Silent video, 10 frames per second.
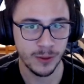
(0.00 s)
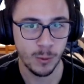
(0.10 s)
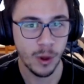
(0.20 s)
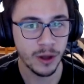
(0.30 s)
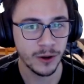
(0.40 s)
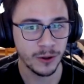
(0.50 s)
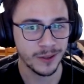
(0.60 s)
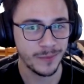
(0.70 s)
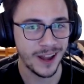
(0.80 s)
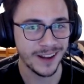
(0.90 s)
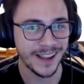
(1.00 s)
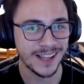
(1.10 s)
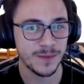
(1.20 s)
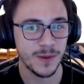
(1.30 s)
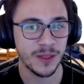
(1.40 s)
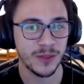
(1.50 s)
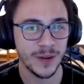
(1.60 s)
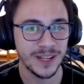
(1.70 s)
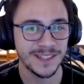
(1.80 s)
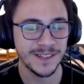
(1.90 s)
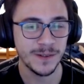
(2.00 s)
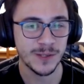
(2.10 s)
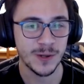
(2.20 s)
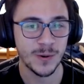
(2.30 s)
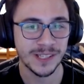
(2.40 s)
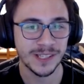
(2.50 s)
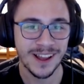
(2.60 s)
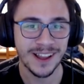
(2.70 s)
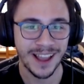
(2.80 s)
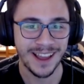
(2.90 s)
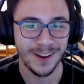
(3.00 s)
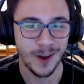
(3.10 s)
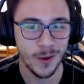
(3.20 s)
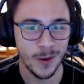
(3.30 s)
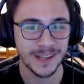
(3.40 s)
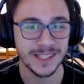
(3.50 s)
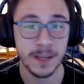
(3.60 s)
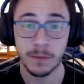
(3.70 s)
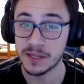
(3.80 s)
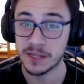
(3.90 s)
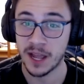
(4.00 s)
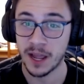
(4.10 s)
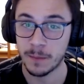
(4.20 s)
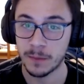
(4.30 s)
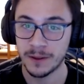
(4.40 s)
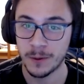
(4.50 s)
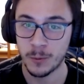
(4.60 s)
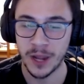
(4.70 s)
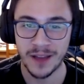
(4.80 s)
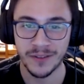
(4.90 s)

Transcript: the one and only podcast about three dudes who are stuck at home, except this time we have